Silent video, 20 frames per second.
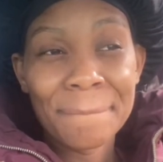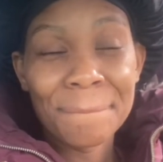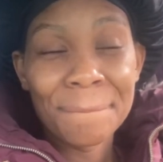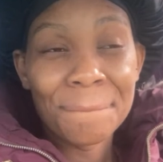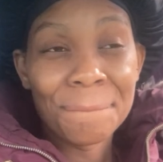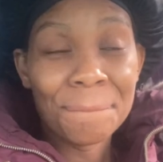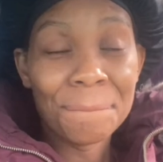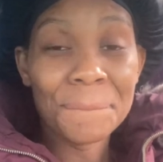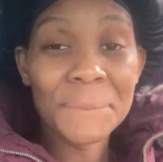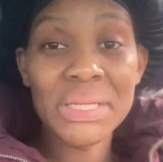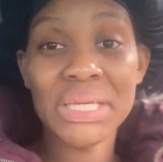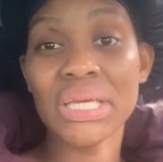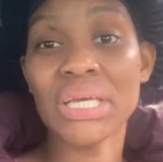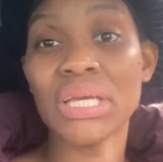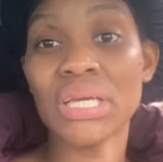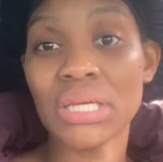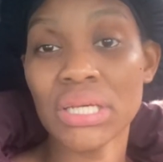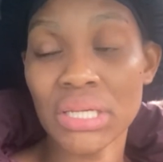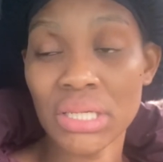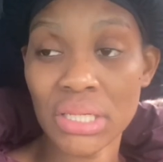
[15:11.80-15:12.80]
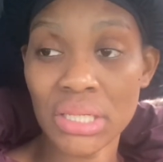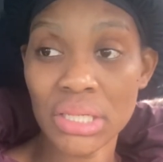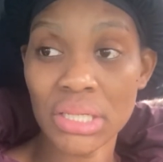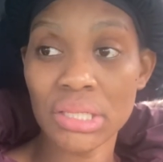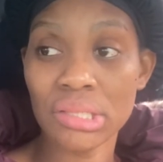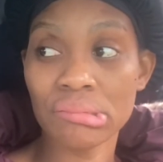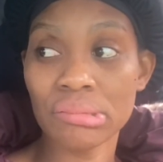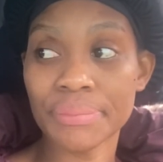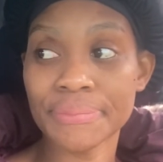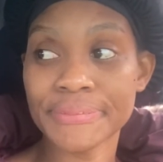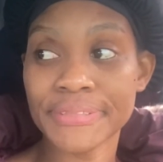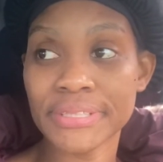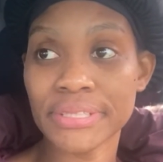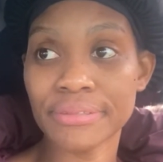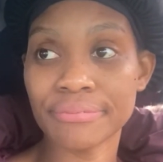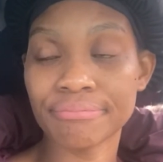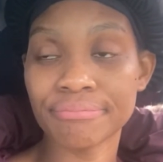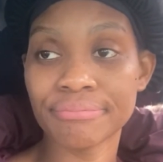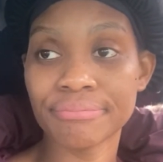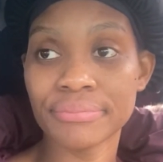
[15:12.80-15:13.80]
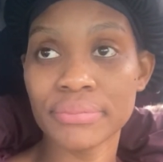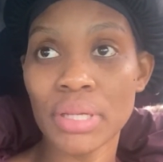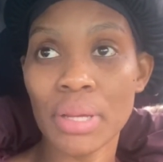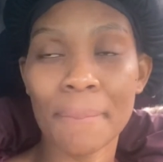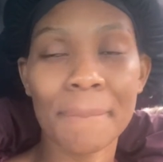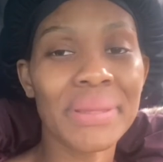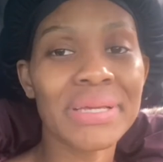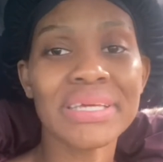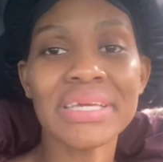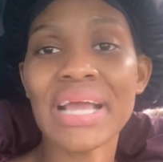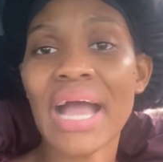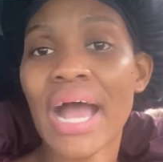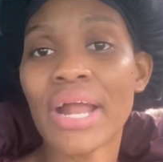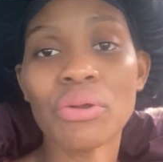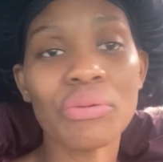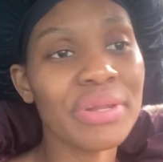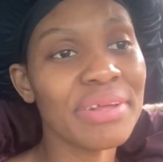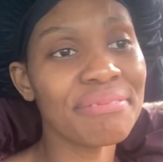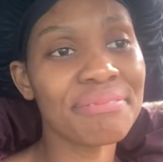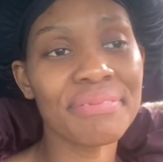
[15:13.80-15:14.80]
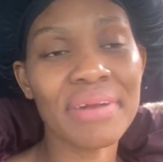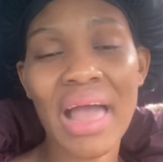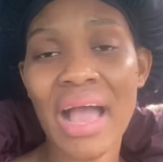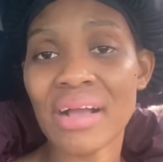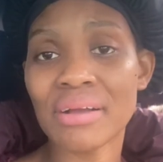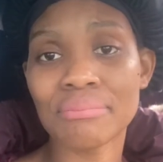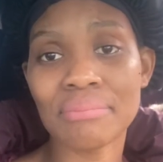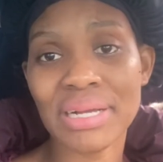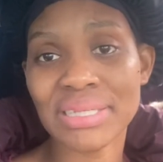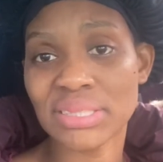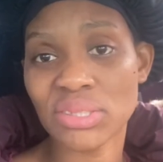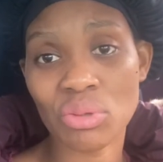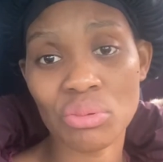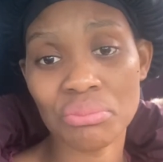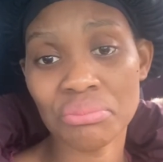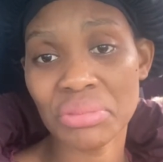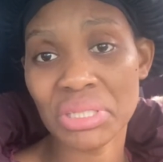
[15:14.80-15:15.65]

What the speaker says: Let me see. Me can't do the vlog my something.